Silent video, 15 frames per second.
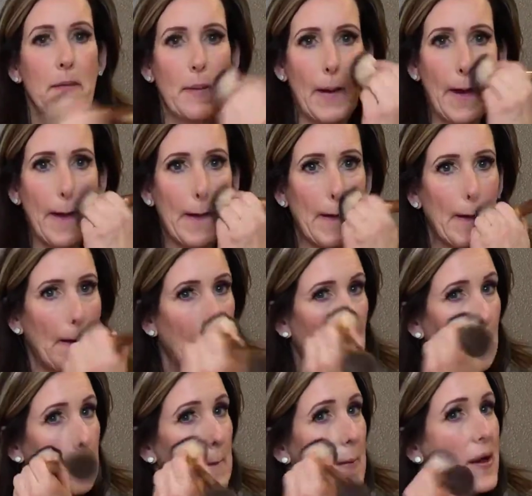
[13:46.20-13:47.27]
Okay,
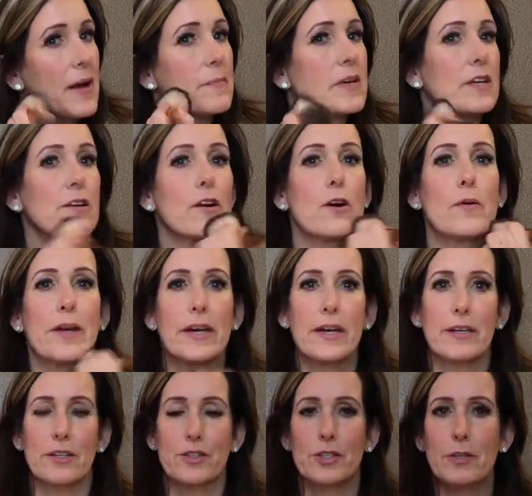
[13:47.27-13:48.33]
I'm gonna go
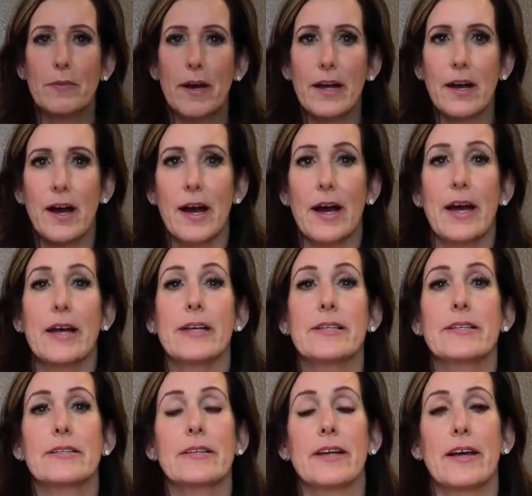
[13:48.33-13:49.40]
in and do my
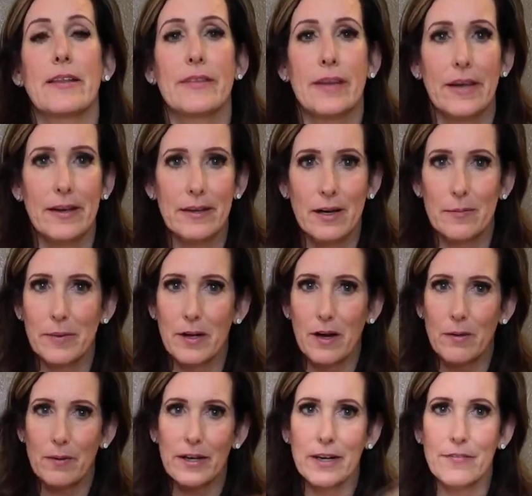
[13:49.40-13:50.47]
eyes, and then I'll be
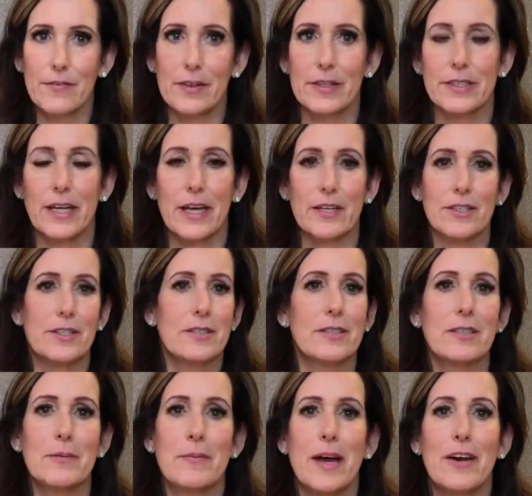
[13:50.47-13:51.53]
all ready for the day, just
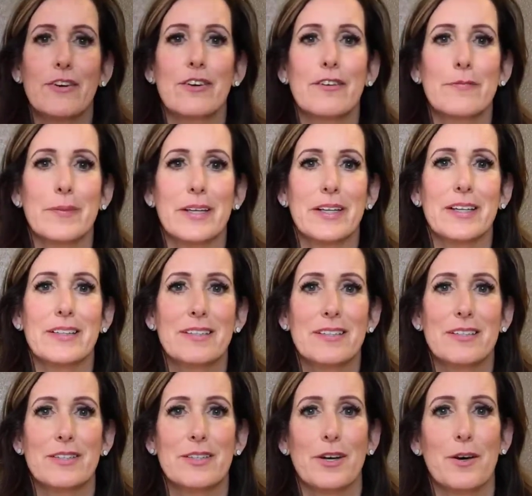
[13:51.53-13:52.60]
in a matter of minutes.
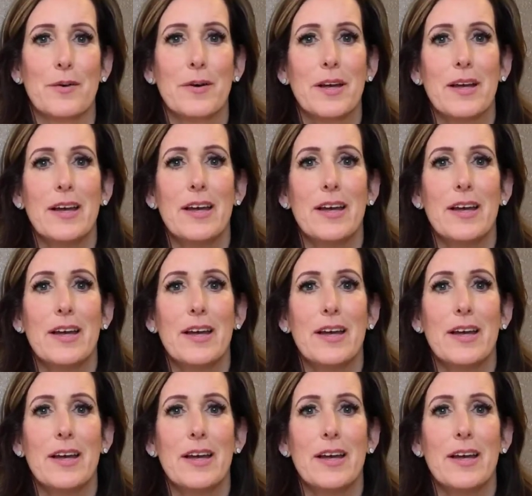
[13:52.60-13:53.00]
So,